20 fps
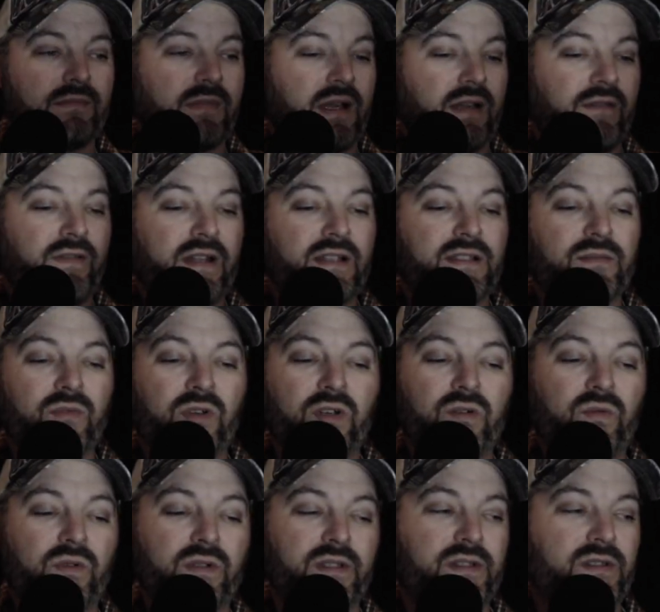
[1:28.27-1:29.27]
I've had some good
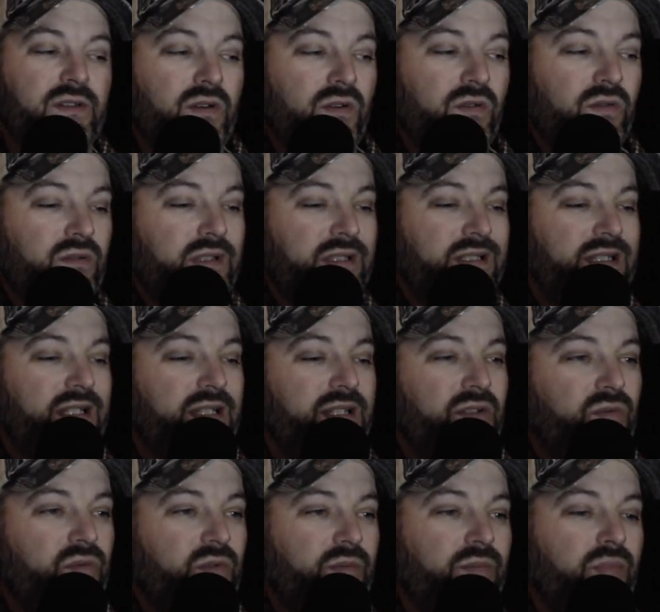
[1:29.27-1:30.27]
ones. So let's get
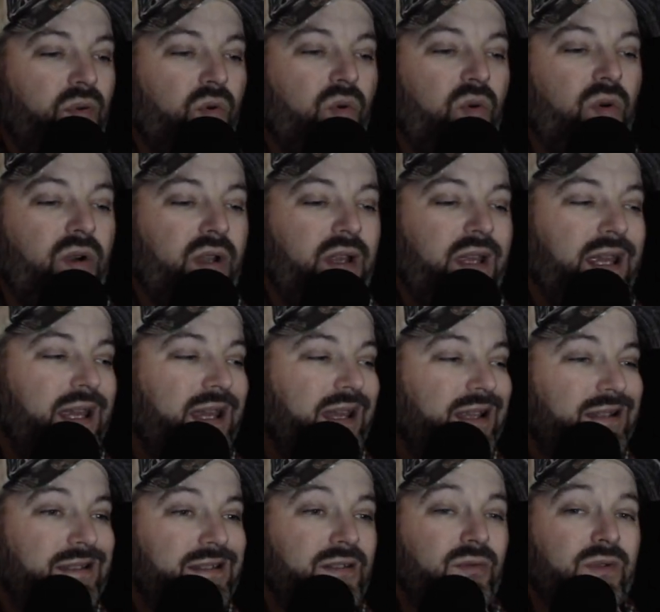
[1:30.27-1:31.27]
this one poured
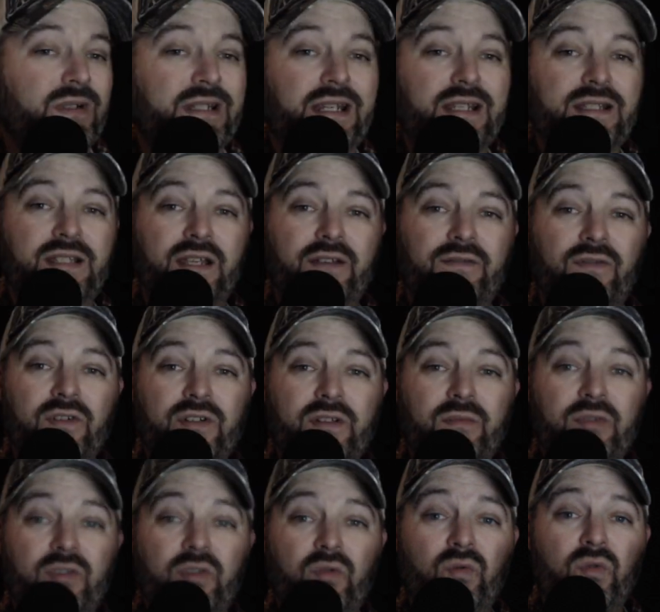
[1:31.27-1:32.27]
and see what it tastes like. First, I'm
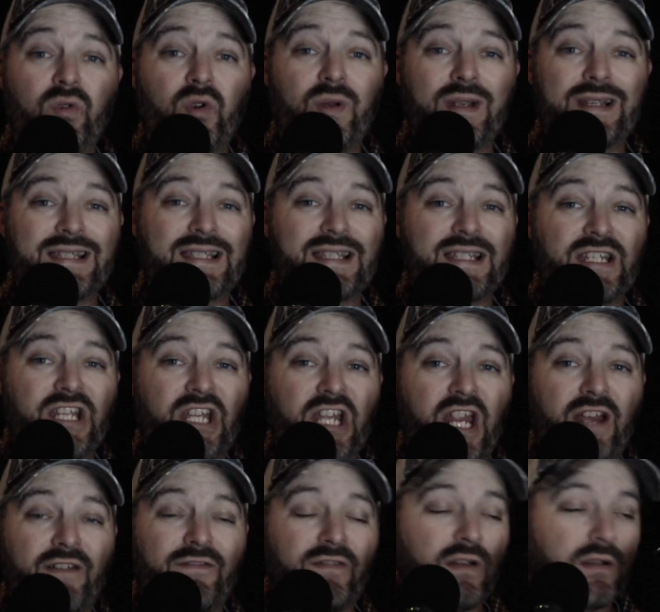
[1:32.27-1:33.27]
going to do a real quick
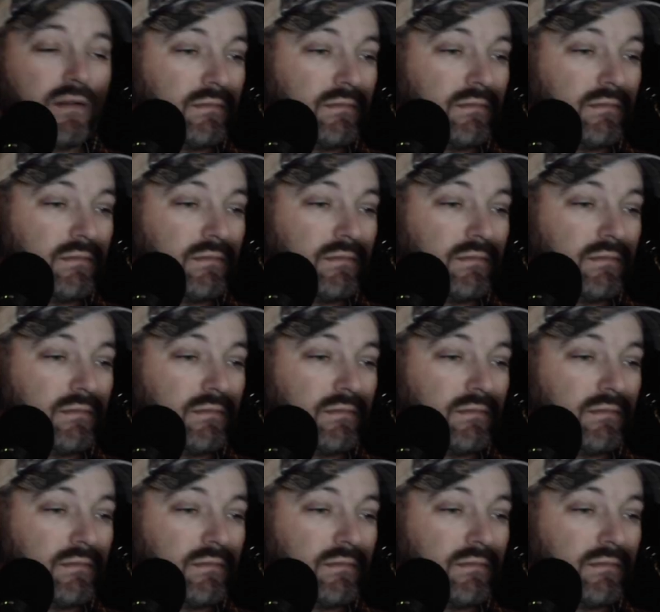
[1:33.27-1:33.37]
sniff.